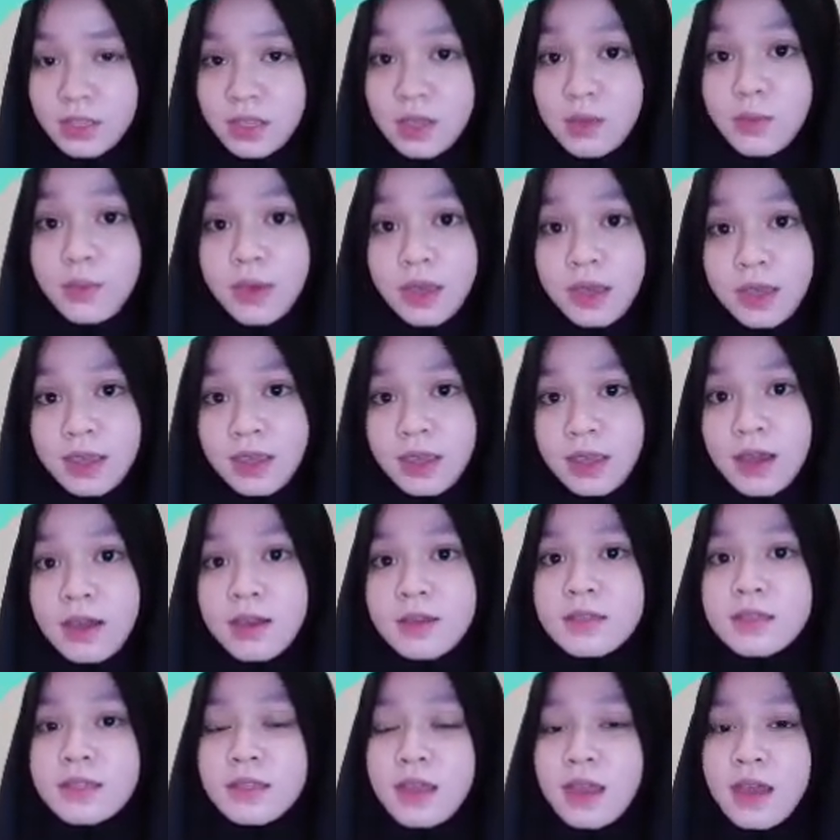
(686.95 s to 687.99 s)
eBay
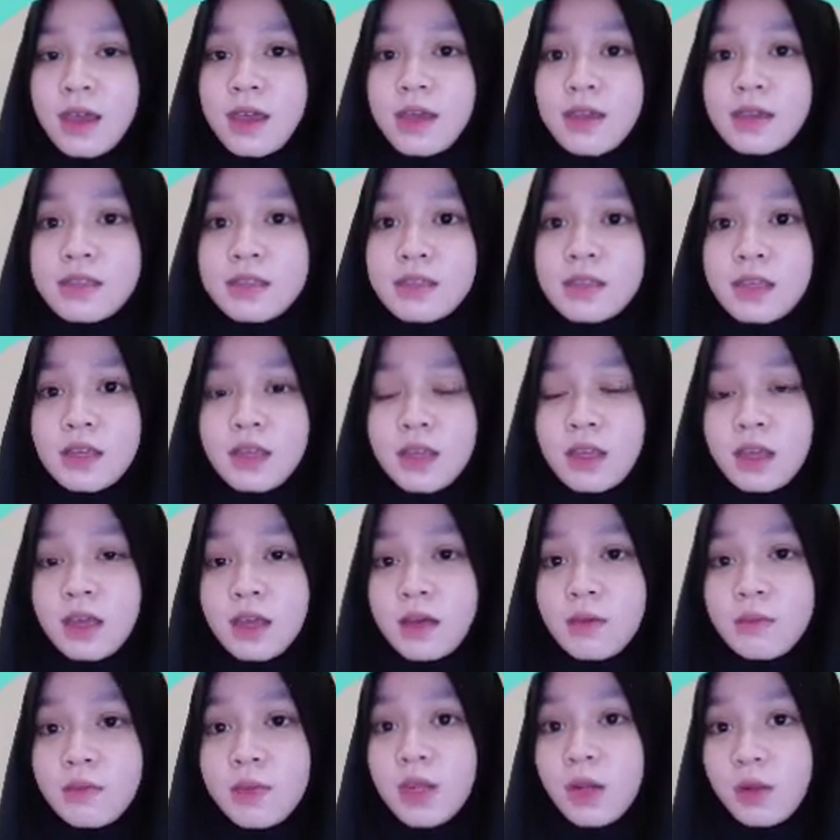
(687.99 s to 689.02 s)
acts as
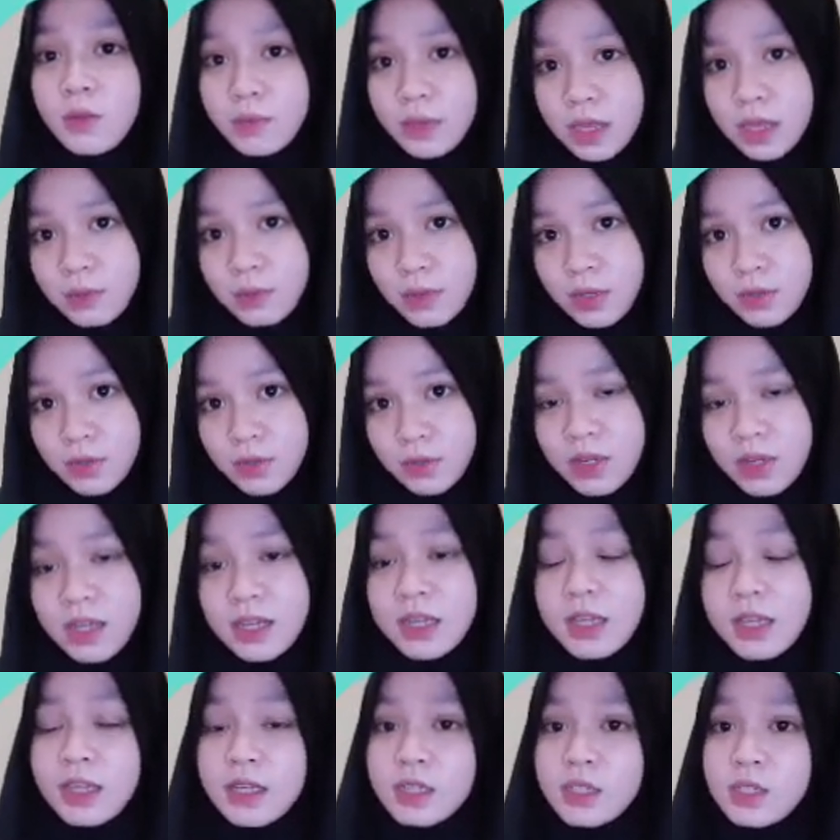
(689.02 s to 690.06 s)
a middleman by
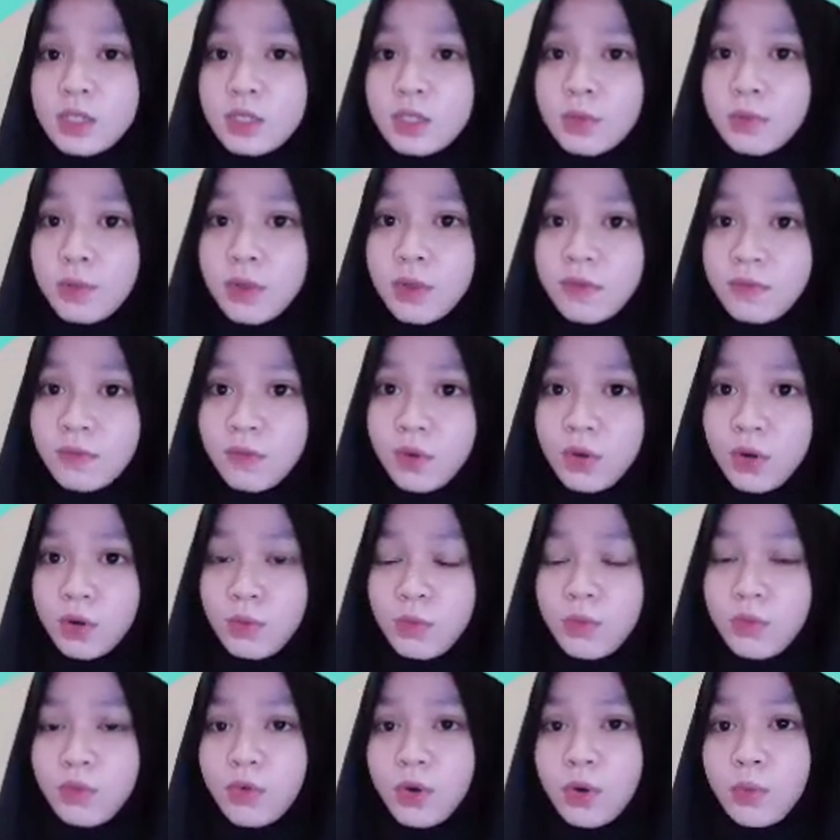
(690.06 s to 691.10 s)
creating a digital
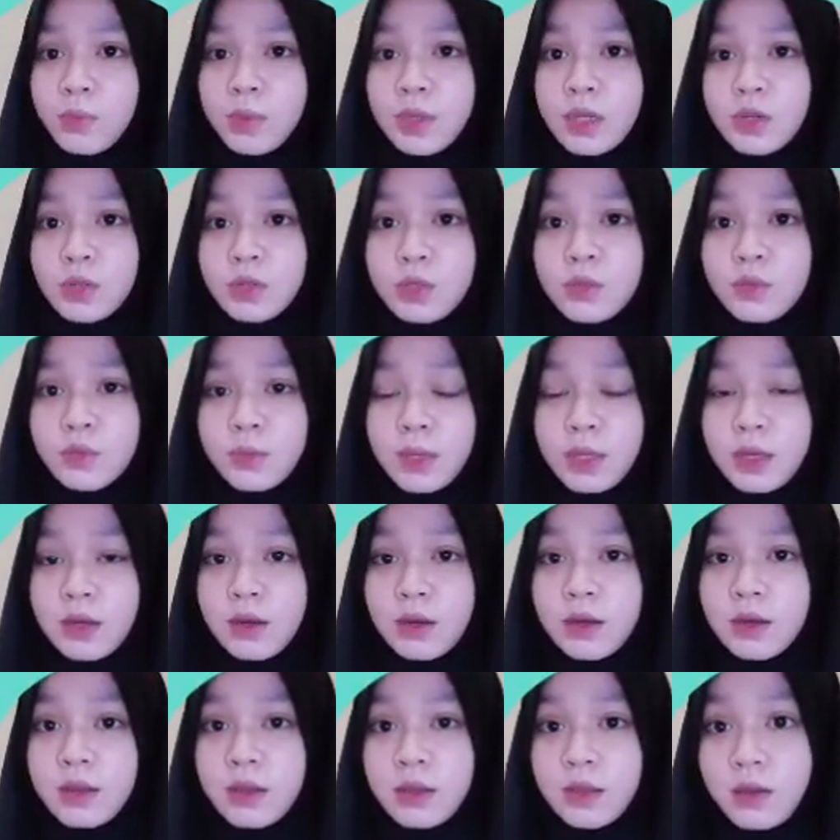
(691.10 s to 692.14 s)
platform for
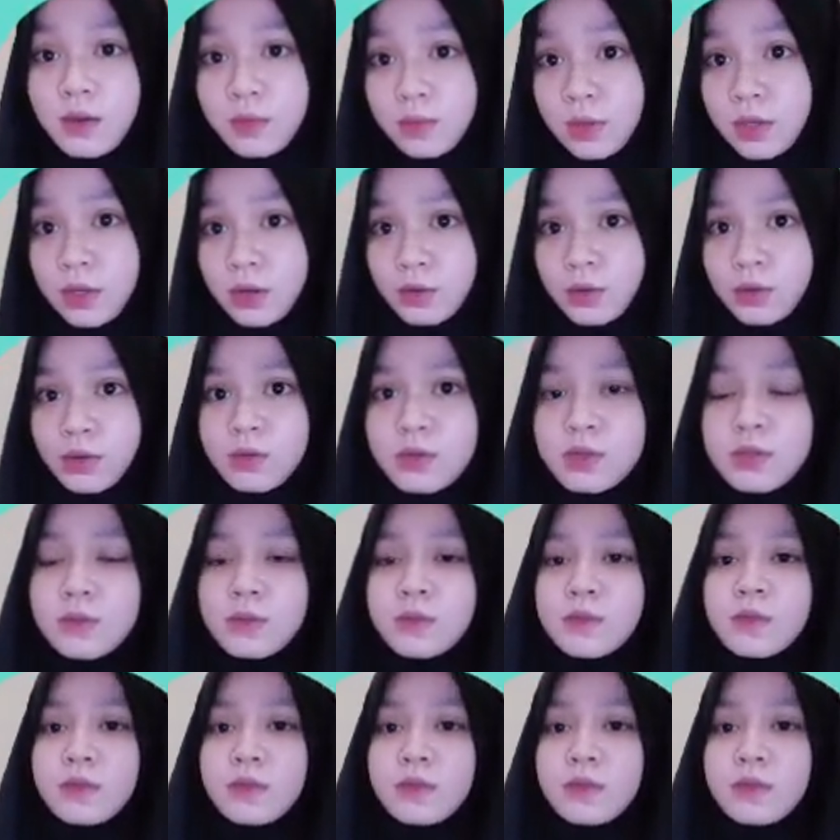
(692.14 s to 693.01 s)
peer-to-peer commerce.